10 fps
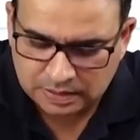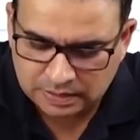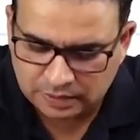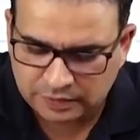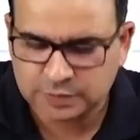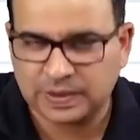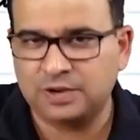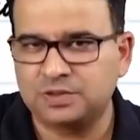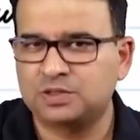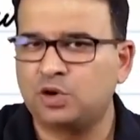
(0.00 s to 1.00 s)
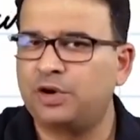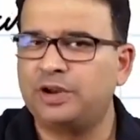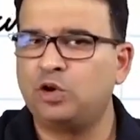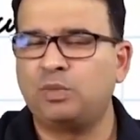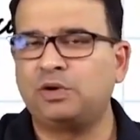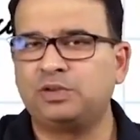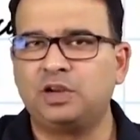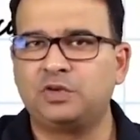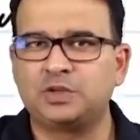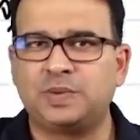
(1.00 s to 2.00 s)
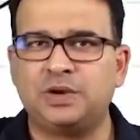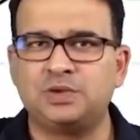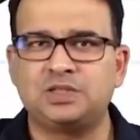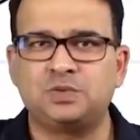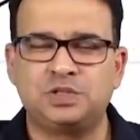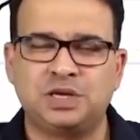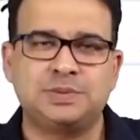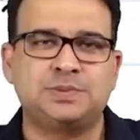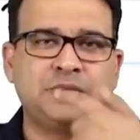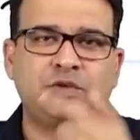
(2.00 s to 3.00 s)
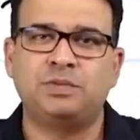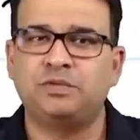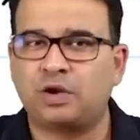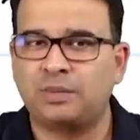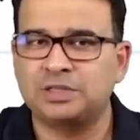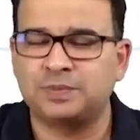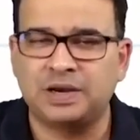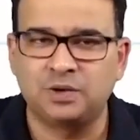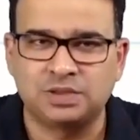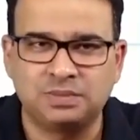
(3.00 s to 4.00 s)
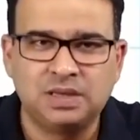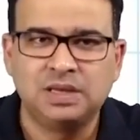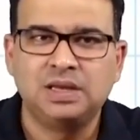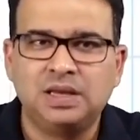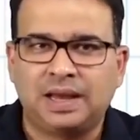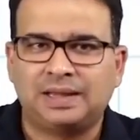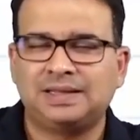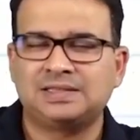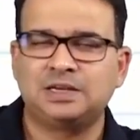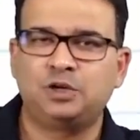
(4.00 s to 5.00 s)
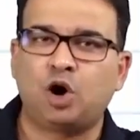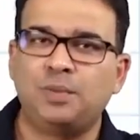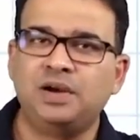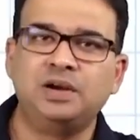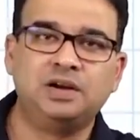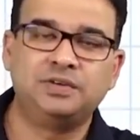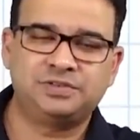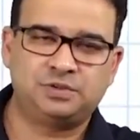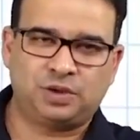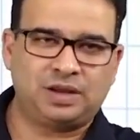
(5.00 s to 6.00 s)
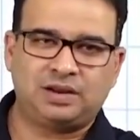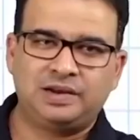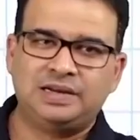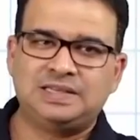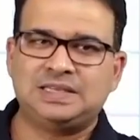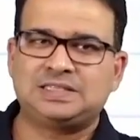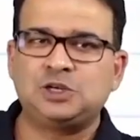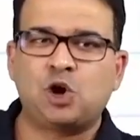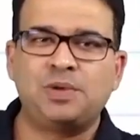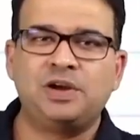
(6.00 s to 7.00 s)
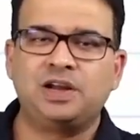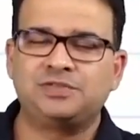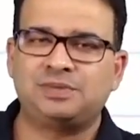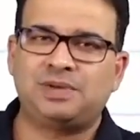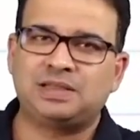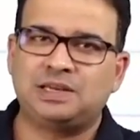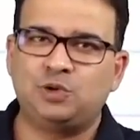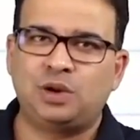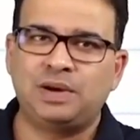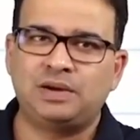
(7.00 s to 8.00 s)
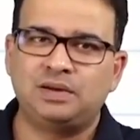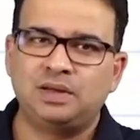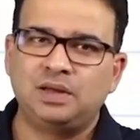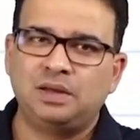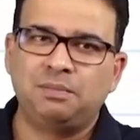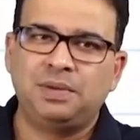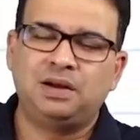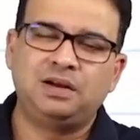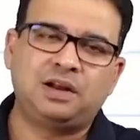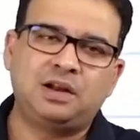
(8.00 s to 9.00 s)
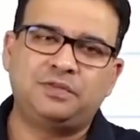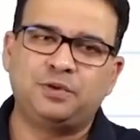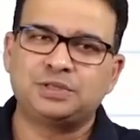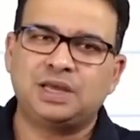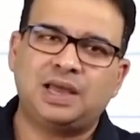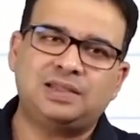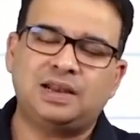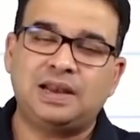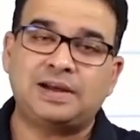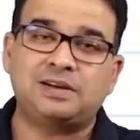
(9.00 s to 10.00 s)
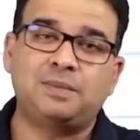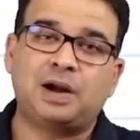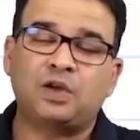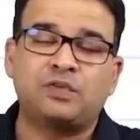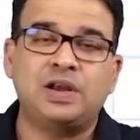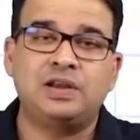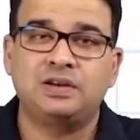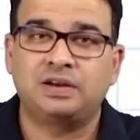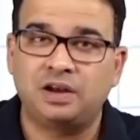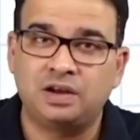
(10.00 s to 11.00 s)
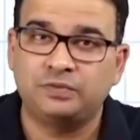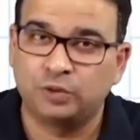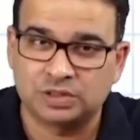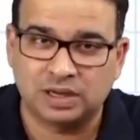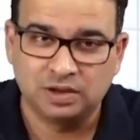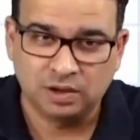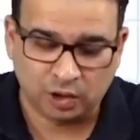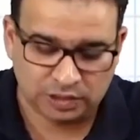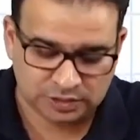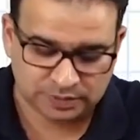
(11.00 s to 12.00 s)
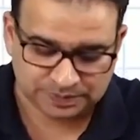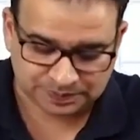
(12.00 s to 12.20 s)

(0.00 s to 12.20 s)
Nervus spinosus. You already know about the nervus spinosus, which comes back from the foramen spinosum. And that's a dominant nerve. You can clearly see it's a dominant nerve supplying the dura mater, middle cranial fossa, and the lateral part of anterior cranial fossa also.